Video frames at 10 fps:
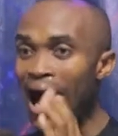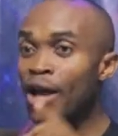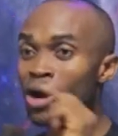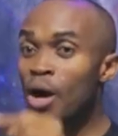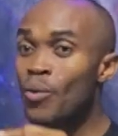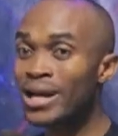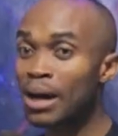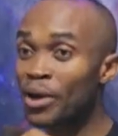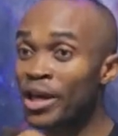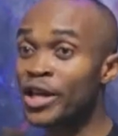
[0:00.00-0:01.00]
Are you aware
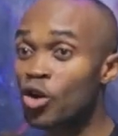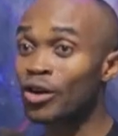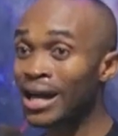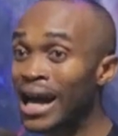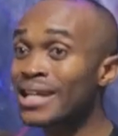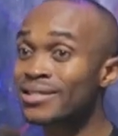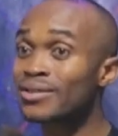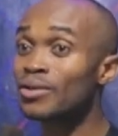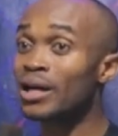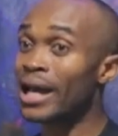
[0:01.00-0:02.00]
that Gideon
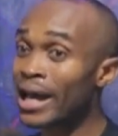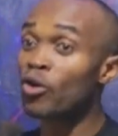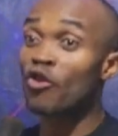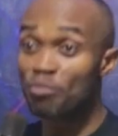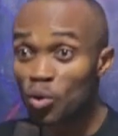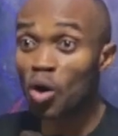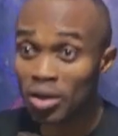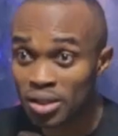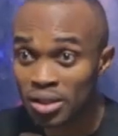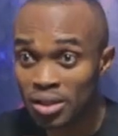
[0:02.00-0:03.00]
has enough
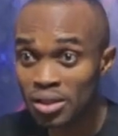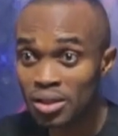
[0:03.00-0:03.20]
bullocks?